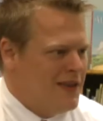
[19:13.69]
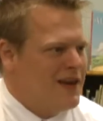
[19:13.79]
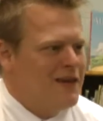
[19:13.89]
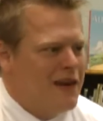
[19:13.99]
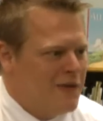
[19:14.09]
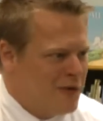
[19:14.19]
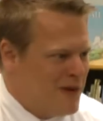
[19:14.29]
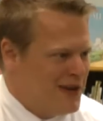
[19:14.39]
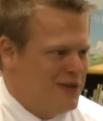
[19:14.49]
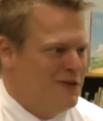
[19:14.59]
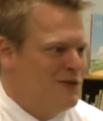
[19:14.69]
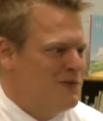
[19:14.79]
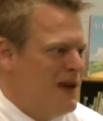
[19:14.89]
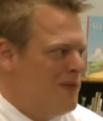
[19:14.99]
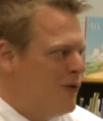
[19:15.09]
that never make the
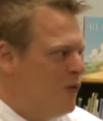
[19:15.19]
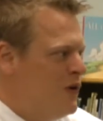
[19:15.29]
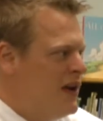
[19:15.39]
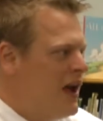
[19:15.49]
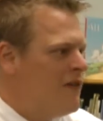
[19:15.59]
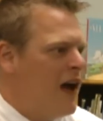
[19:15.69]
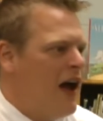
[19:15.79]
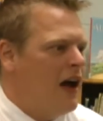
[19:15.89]
newspaper. We have